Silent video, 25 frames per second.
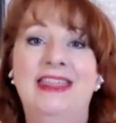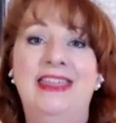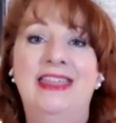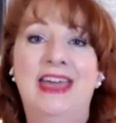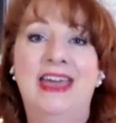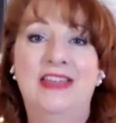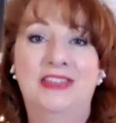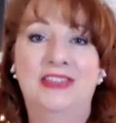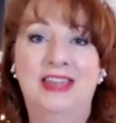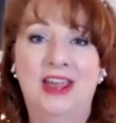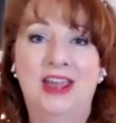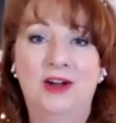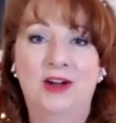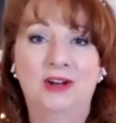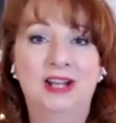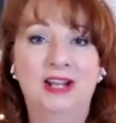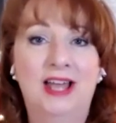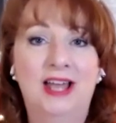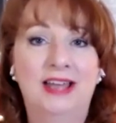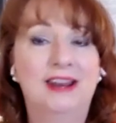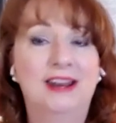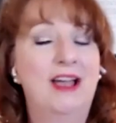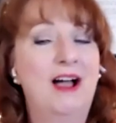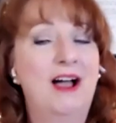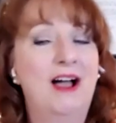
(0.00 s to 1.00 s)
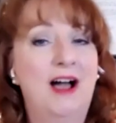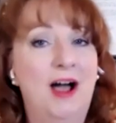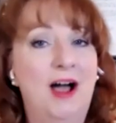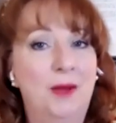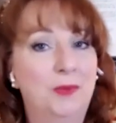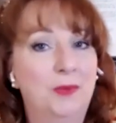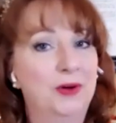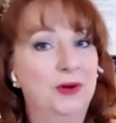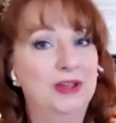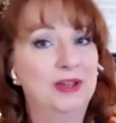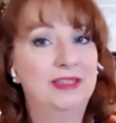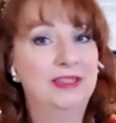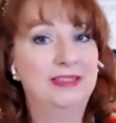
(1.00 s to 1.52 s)
that the Carolina
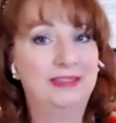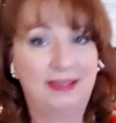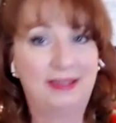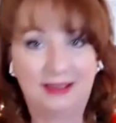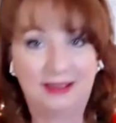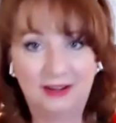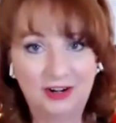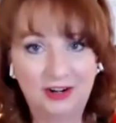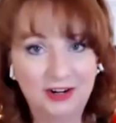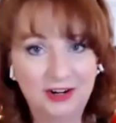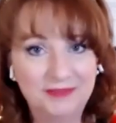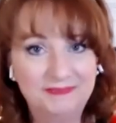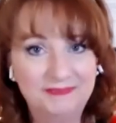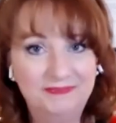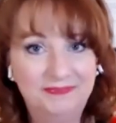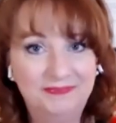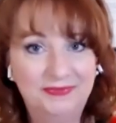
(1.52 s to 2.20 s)
Opry Theater